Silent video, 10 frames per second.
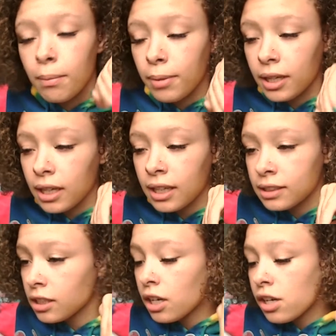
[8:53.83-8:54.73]

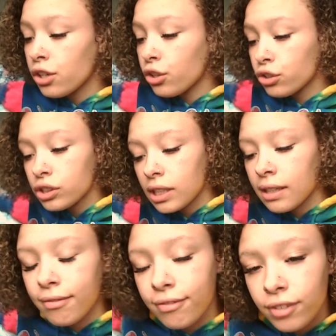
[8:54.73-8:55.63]
because you
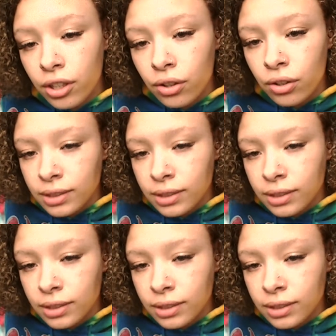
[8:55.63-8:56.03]
shouldn't feel